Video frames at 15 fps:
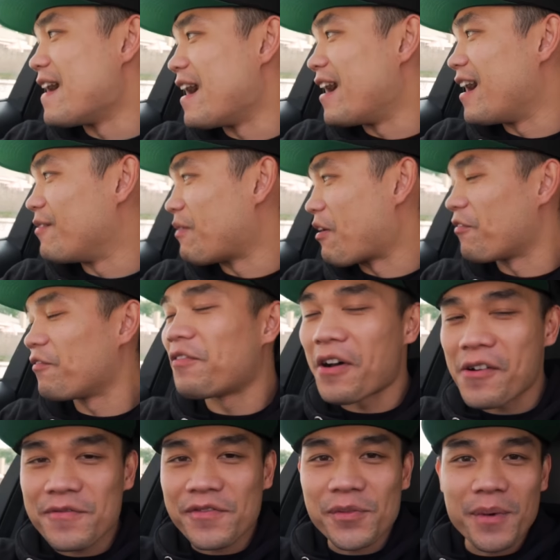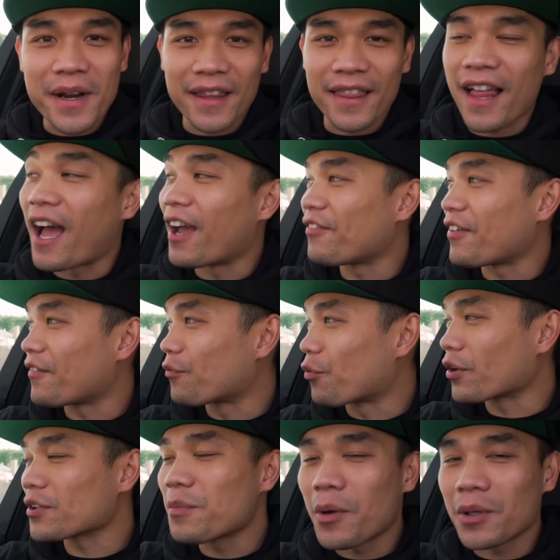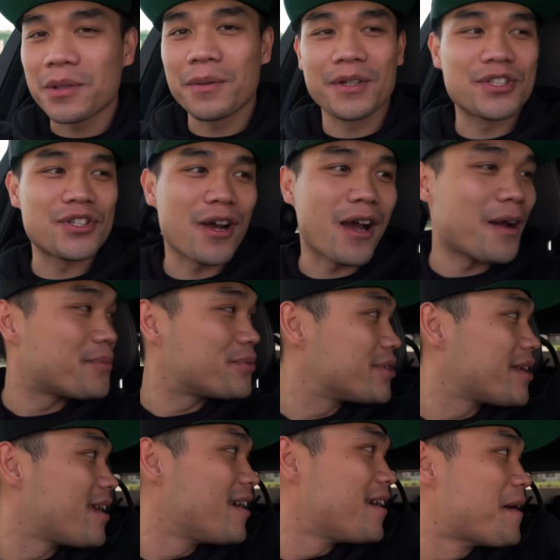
I've fought for my life. I've worked multiple jobs.